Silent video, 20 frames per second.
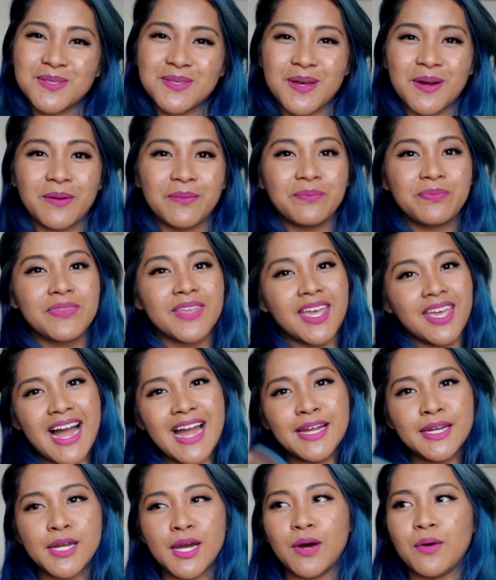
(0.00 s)
So
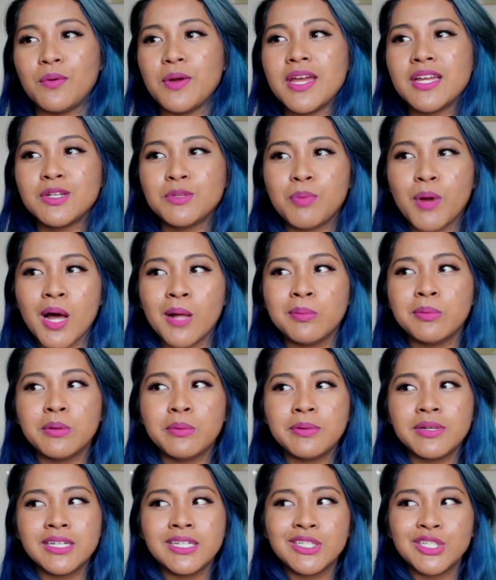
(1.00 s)
I know it
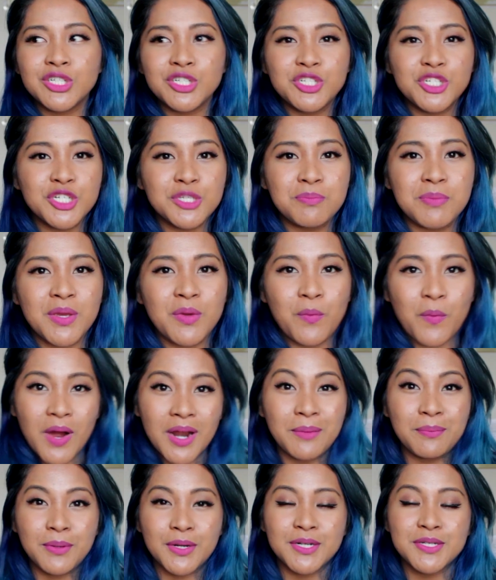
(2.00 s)
probably should just be
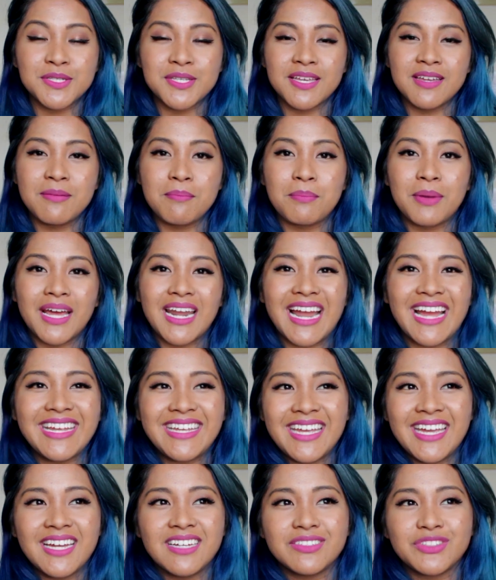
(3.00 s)
one person, but I
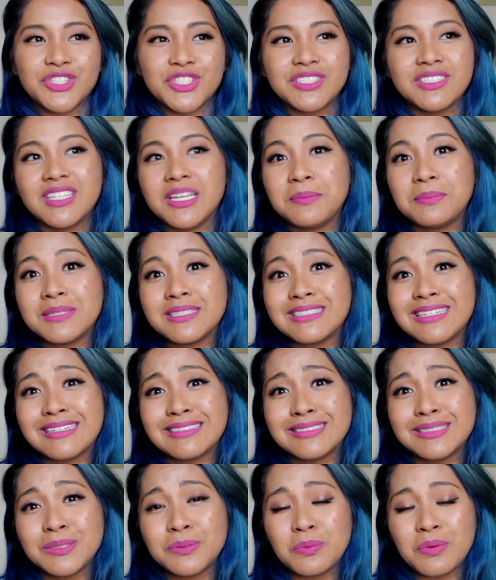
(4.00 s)
can't just keep it
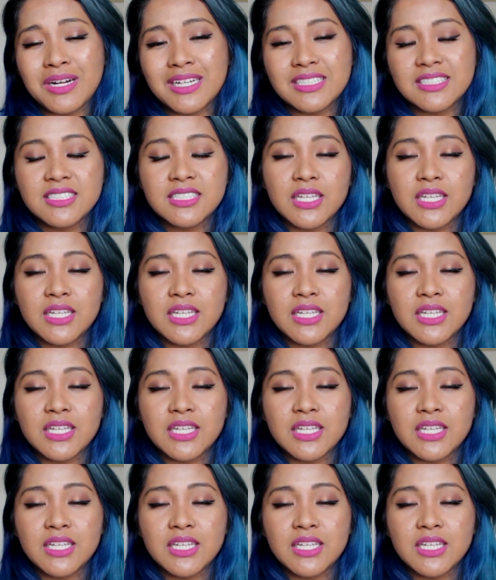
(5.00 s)
down to one.